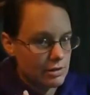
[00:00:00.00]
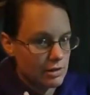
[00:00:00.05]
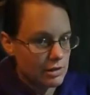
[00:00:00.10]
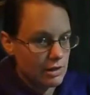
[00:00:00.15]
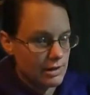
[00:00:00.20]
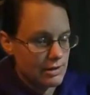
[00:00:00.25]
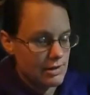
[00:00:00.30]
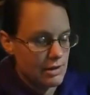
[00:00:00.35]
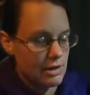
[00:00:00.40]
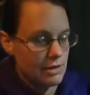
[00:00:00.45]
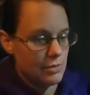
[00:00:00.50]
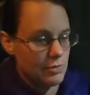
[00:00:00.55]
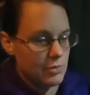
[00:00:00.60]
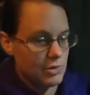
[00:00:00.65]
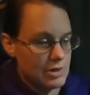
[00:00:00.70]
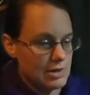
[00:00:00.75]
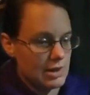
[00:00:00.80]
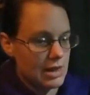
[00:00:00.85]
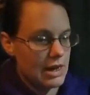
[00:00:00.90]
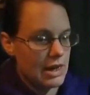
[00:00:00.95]
It
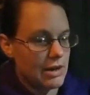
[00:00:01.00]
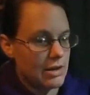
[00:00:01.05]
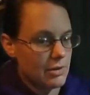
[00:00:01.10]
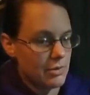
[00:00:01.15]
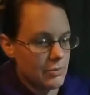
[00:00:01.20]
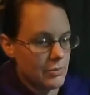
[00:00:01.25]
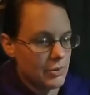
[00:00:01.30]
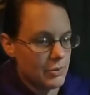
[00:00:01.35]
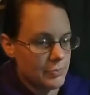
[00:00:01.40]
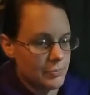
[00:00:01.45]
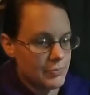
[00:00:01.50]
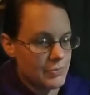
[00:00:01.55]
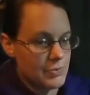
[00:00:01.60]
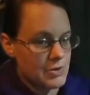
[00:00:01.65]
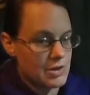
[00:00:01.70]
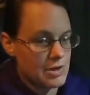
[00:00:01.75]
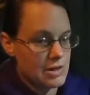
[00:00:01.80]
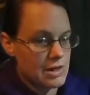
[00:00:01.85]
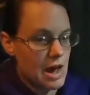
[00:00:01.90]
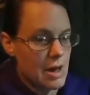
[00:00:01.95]
was later. We're
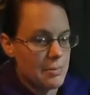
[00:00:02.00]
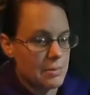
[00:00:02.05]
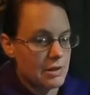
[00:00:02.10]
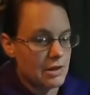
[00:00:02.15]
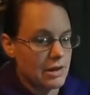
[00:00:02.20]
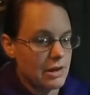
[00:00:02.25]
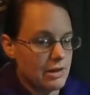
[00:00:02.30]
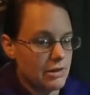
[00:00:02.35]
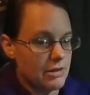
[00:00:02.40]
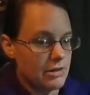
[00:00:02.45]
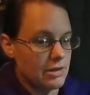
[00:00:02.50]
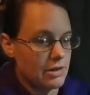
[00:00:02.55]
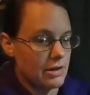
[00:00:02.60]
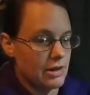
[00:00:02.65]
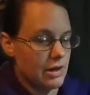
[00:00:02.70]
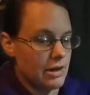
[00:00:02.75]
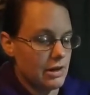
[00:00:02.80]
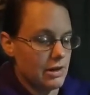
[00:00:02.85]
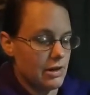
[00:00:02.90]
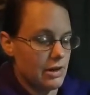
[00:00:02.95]
stopping later than
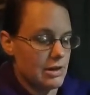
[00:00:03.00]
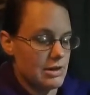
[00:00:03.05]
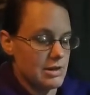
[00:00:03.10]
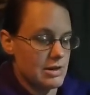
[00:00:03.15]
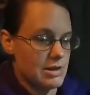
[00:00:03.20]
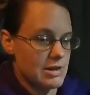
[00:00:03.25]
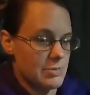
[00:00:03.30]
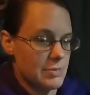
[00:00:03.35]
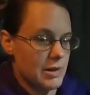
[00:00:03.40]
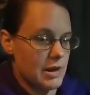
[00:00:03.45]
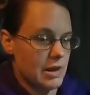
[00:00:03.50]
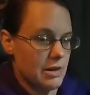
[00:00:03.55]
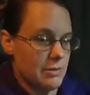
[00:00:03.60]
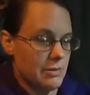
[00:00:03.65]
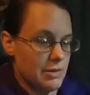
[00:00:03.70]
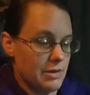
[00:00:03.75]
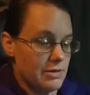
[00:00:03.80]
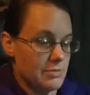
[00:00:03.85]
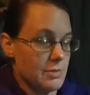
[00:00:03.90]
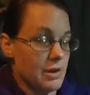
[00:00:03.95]
I anticipated
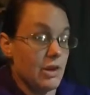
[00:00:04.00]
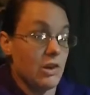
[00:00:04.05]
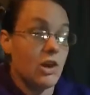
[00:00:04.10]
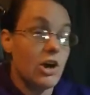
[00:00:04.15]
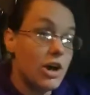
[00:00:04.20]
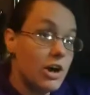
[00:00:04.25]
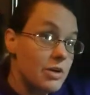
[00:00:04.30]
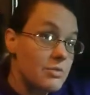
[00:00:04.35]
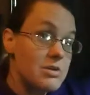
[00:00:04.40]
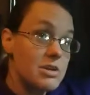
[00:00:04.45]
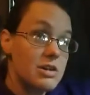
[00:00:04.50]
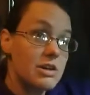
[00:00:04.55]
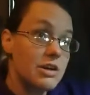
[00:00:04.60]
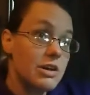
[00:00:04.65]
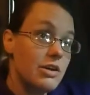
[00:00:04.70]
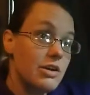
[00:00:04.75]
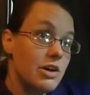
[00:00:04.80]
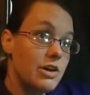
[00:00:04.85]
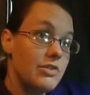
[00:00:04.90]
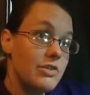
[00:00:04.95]
because my alarms didn't
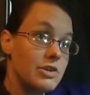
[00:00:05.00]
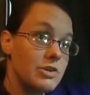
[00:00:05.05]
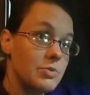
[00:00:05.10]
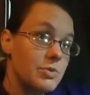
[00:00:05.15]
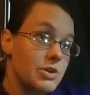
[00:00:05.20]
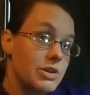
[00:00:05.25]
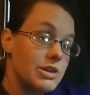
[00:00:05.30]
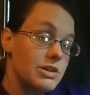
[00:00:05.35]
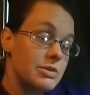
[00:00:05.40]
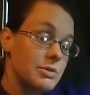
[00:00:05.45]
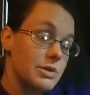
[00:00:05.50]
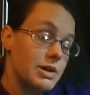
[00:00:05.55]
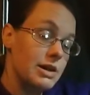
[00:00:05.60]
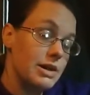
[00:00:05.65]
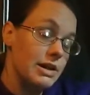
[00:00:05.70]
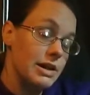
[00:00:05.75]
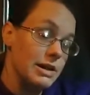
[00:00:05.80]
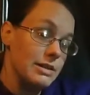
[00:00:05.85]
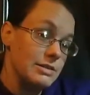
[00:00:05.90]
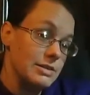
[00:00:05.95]
go off this morning, so we got a
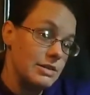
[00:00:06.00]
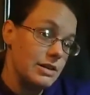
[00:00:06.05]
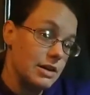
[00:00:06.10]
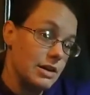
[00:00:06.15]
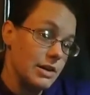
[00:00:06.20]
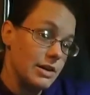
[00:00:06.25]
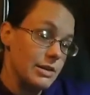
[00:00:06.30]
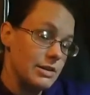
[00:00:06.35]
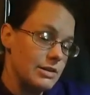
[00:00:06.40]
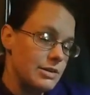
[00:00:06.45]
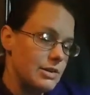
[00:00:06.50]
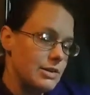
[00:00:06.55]
late start.